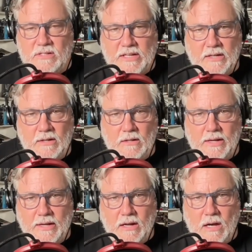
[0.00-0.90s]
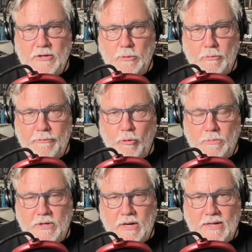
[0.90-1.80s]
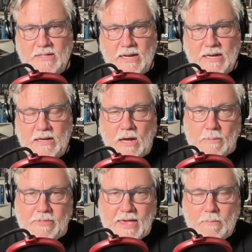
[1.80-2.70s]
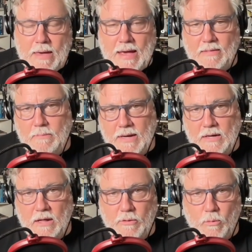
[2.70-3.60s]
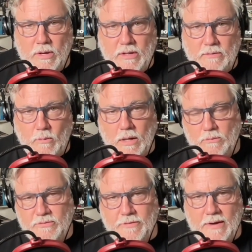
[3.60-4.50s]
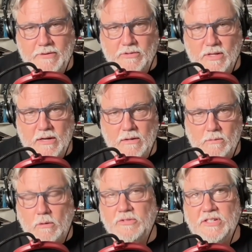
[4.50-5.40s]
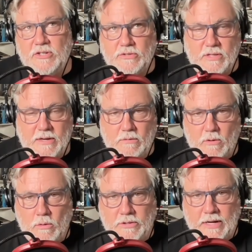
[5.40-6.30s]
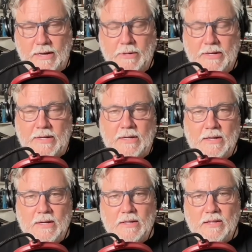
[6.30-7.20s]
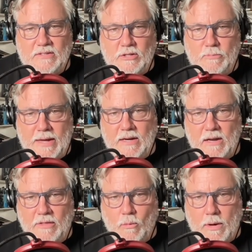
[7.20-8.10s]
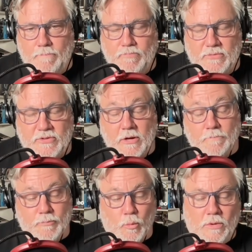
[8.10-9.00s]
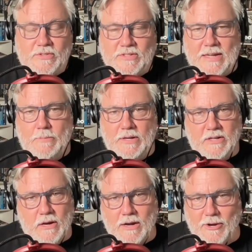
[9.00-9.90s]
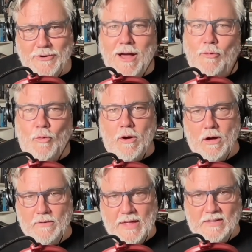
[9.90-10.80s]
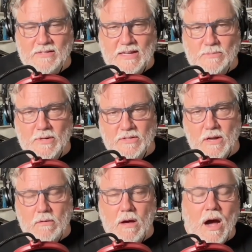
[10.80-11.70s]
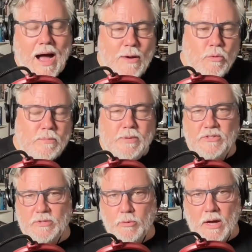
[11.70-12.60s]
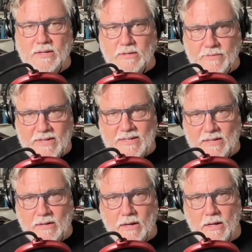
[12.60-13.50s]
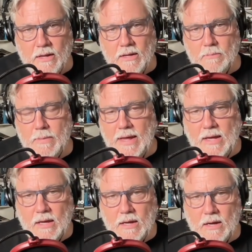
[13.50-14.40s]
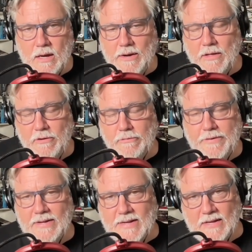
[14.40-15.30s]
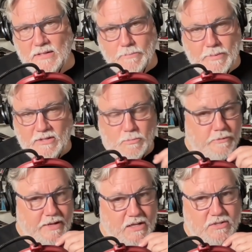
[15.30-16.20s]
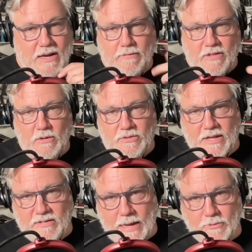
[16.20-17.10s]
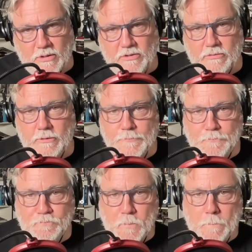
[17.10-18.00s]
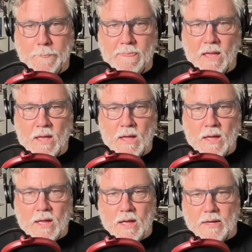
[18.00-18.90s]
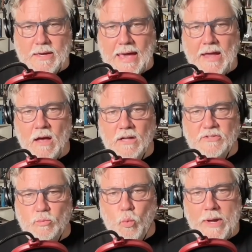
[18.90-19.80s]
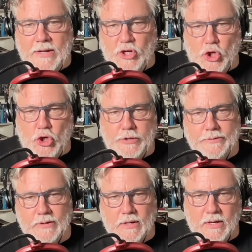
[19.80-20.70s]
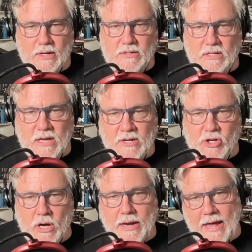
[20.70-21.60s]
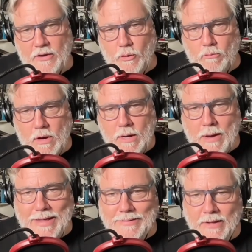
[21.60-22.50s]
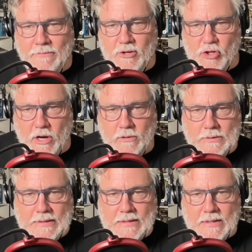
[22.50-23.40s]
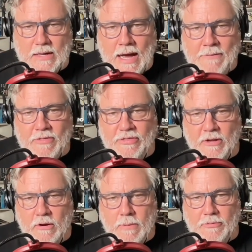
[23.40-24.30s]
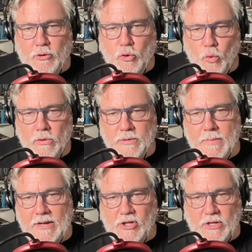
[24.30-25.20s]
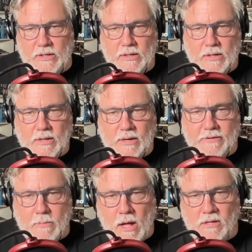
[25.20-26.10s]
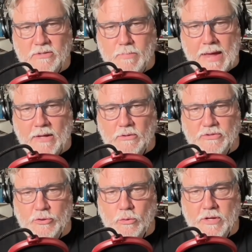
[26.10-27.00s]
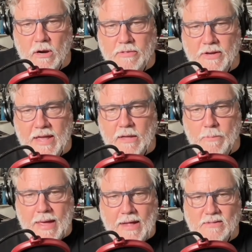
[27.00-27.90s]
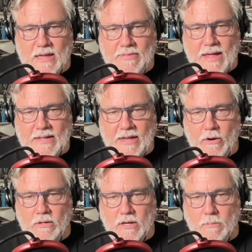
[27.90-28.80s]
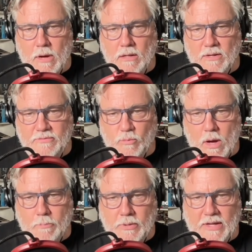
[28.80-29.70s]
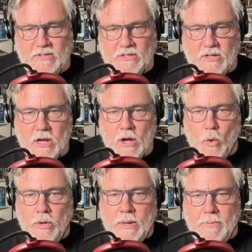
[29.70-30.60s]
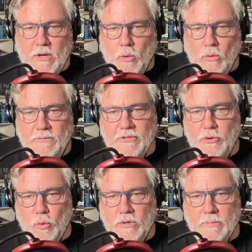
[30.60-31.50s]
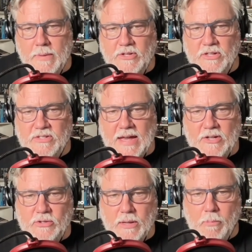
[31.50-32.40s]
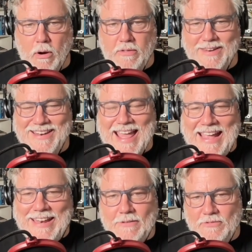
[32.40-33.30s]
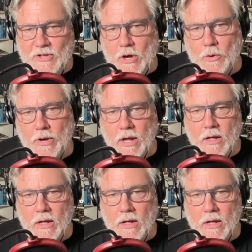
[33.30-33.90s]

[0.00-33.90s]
to Kill, it underperformed in 1989, but they came back and they made another one, and, well, it was 5 years later, or 6 years later with GoldenEye, but they still made another one. So we'll see, but you're not wrong. That assessment is not wrong. I wouldn't be surprised if they didn't make another Fantastic Beast movie, because everything you said is absolutely true. Chaos Witch says, hi, John and or Rob. I love the show. I have a theory about the newer dimension. If Kamala's bangles truly are the negabands and that Carol and Kamala have swapped places, wouldn't it be cool if the newer dimension is actually a part of the negative zone?